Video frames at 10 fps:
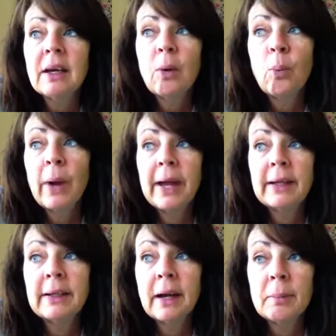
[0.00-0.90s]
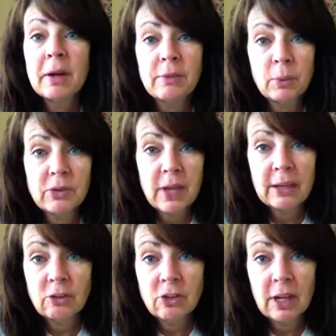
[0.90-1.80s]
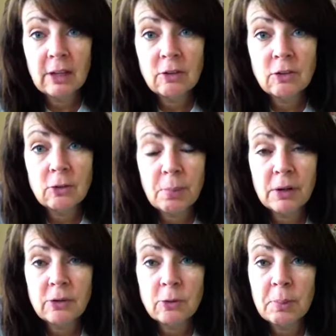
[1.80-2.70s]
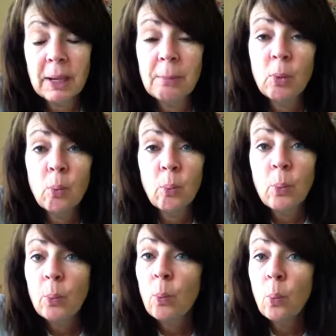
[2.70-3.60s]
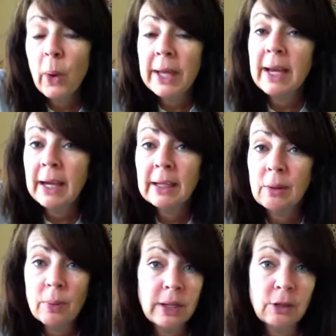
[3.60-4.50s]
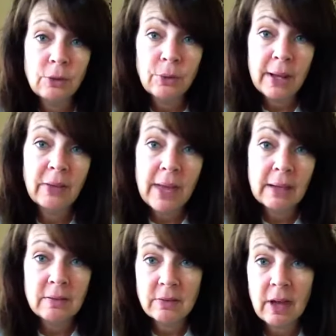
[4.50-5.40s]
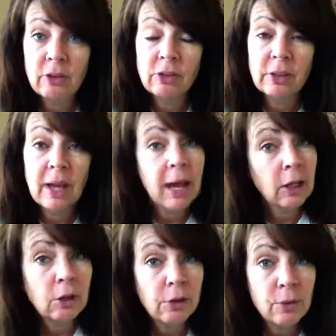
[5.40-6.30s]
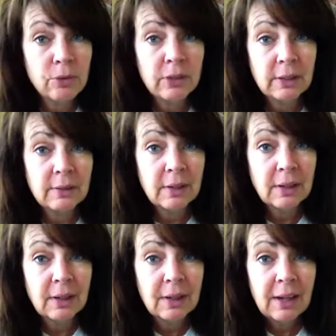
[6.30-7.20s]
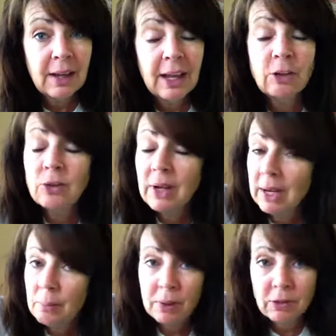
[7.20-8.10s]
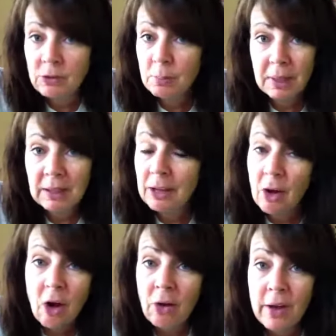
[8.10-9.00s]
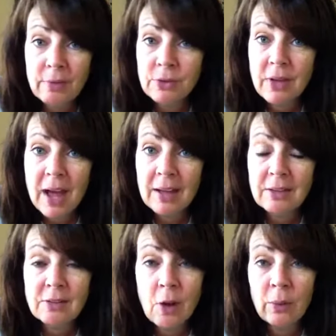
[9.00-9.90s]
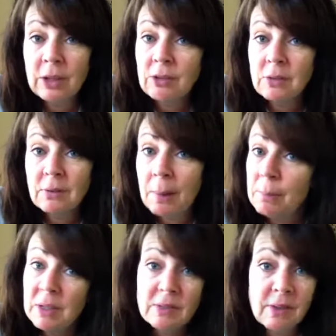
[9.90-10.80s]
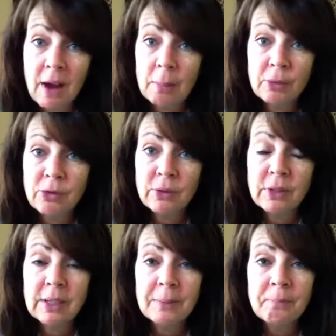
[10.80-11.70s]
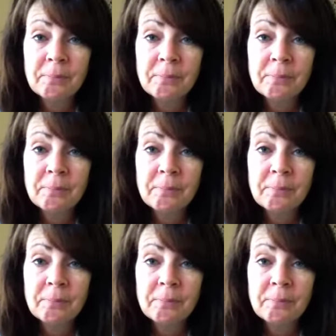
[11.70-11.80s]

when everyone's had a chance to participate. But when I get ready to grade that discussion, I close it and you can't participate at all after that. So it's a missed opportunity.